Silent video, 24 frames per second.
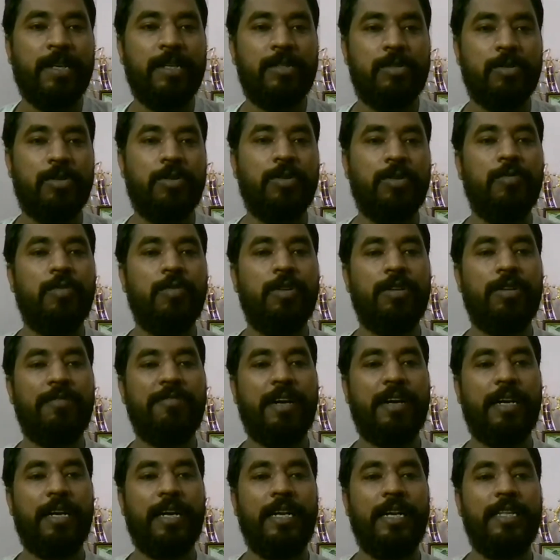So you won't
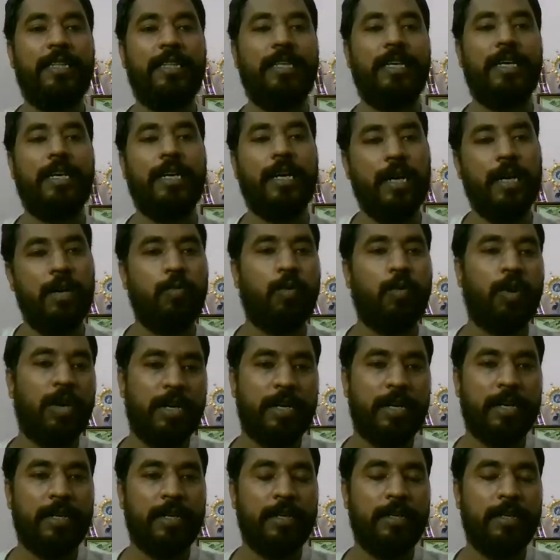find anything
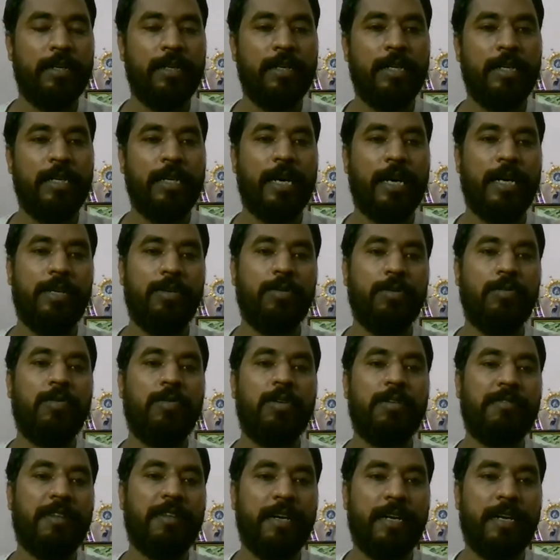unwanted, and you
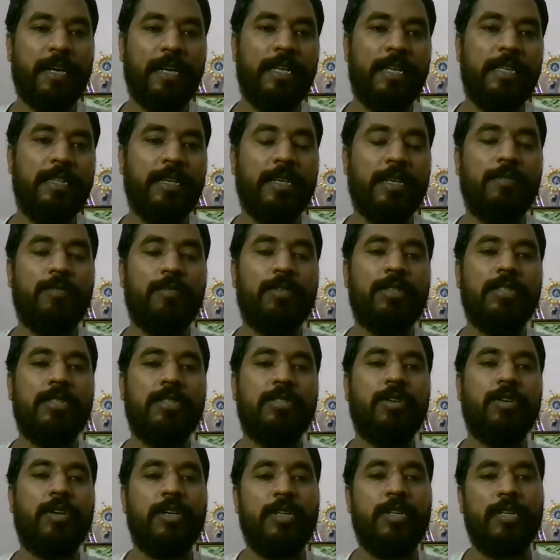won't find anything which is
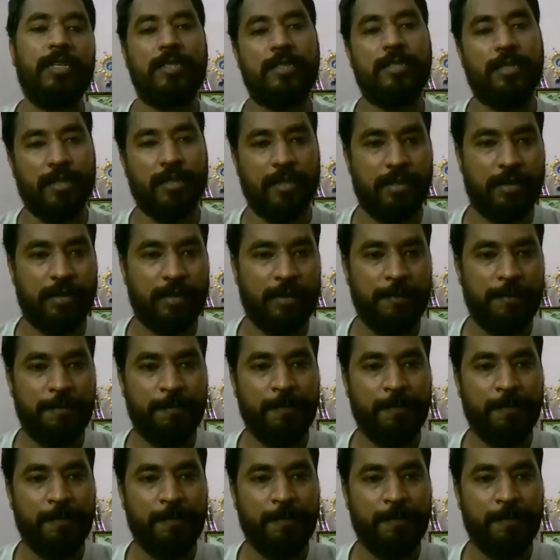not discussed.